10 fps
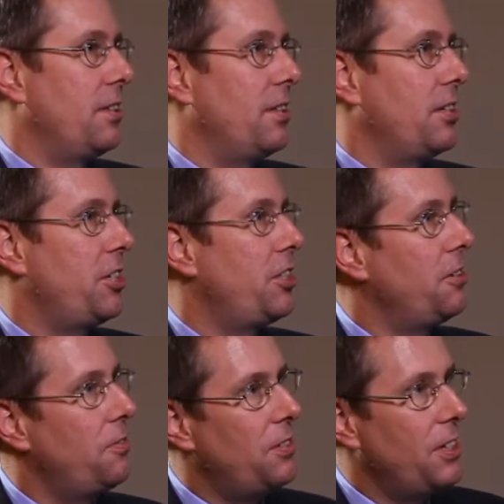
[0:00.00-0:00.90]
the
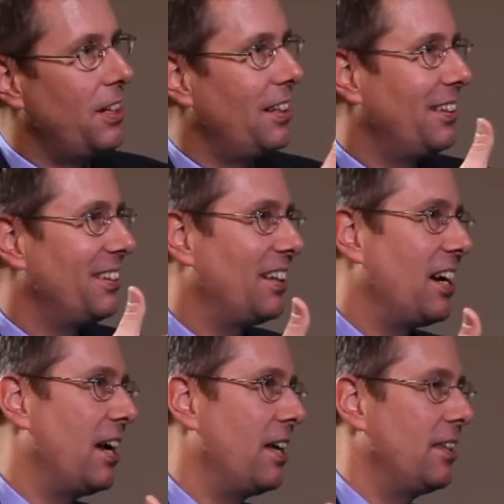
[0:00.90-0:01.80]
shifting
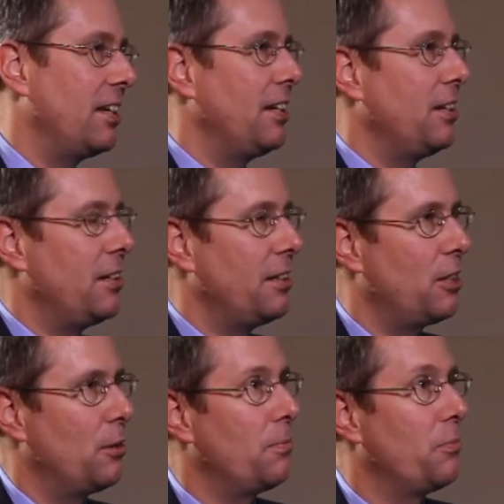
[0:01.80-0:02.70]
and the
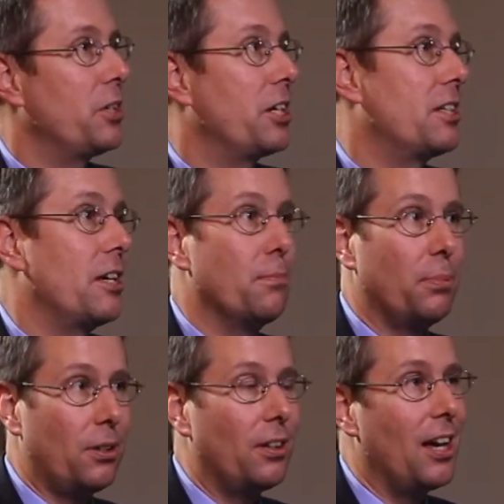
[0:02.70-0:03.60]
we could say the
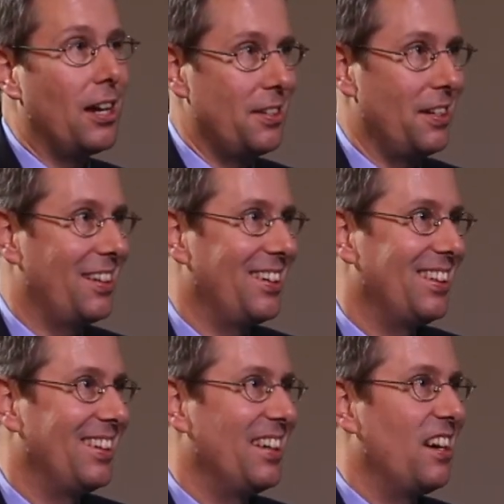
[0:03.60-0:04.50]
pluralizing
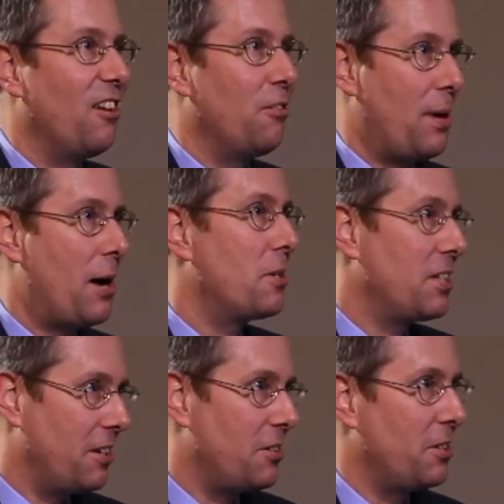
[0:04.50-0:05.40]
of power
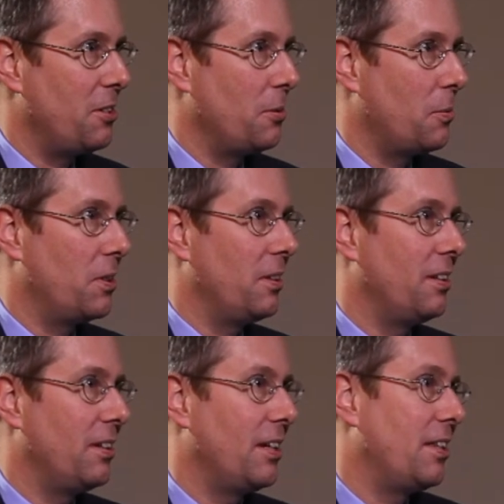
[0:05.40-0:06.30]
centers in the world.
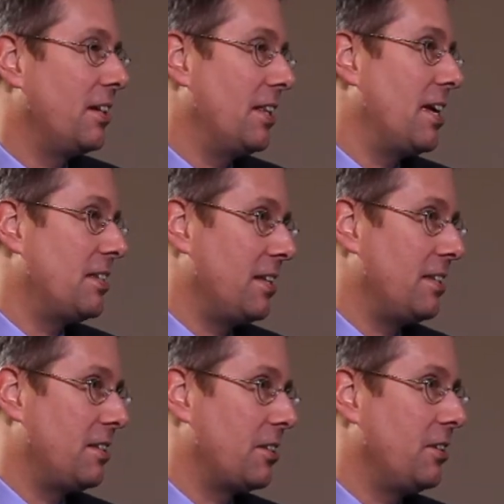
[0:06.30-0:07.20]
And I think in that sense
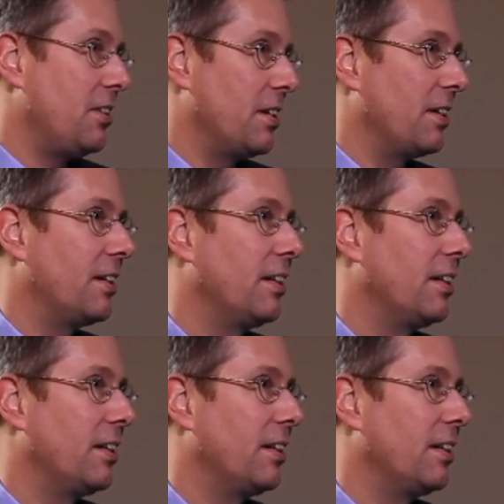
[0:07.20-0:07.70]
it's a good thing.